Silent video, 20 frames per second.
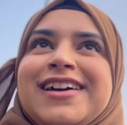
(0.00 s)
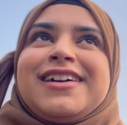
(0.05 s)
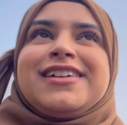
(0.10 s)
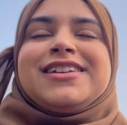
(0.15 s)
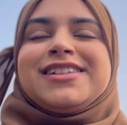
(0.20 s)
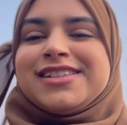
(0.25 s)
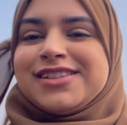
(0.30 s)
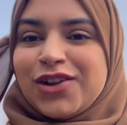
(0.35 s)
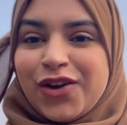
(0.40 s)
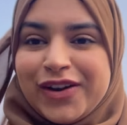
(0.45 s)

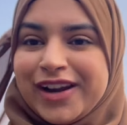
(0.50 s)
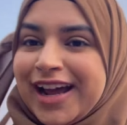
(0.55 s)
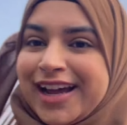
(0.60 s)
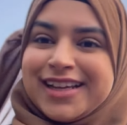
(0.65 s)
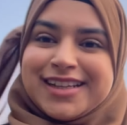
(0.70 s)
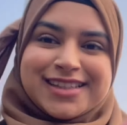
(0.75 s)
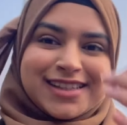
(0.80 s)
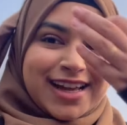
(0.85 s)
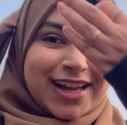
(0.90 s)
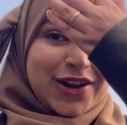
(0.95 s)
It's not
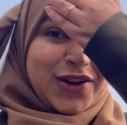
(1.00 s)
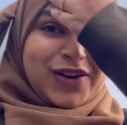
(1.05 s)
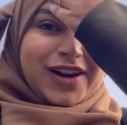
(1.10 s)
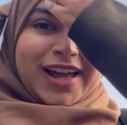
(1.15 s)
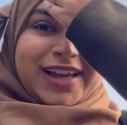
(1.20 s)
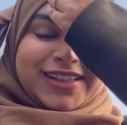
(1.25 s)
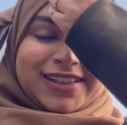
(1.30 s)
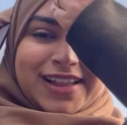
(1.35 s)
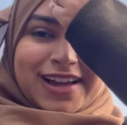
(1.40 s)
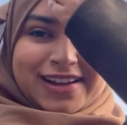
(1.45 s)
nice. I don't
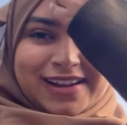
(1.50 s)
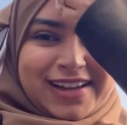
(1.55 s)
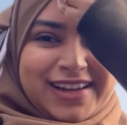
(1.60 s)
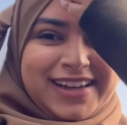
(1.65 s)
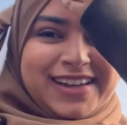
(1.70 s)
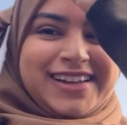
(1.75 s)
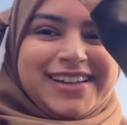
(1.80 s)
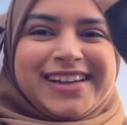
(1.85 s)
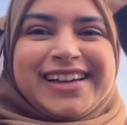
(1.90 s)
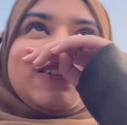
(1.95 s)
like that.
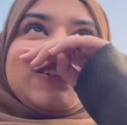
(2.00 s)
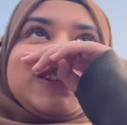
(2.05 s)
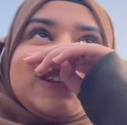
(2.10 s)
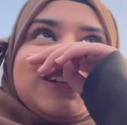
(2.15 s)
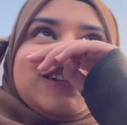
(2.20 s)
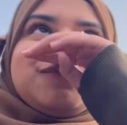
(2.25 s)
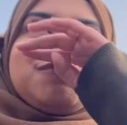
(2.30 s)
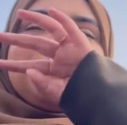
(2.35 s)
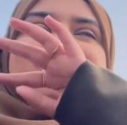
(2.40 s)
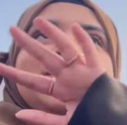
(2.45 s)
I
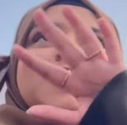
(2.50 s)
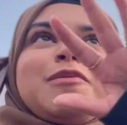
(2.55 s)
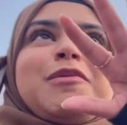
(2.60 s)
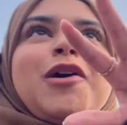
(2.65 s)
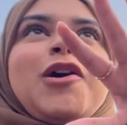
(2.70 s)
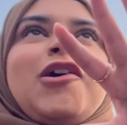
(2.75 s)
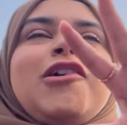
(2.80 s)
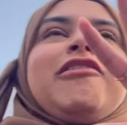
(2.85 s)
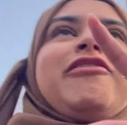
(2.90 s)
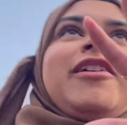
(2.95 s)
wasn't the
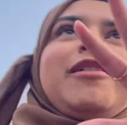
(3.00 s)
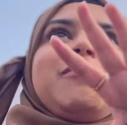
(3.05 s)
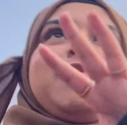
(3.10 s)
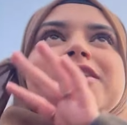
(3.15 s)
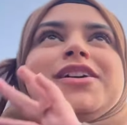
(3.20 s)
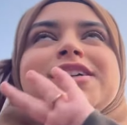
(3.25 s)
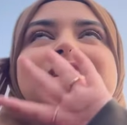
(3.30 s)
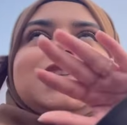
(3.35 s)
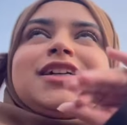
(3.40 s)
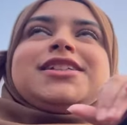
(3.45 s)
part of it, but
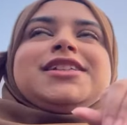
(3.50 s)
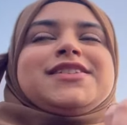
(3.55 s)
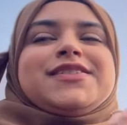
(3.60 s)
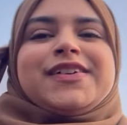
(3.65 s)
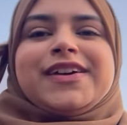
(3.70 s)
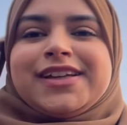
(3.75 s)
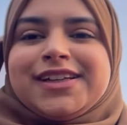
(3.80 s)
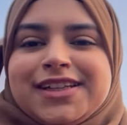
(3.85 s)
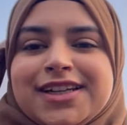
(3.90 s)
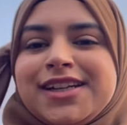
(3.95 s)
it's
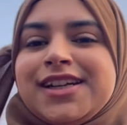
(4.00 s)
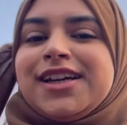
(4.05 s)
fine.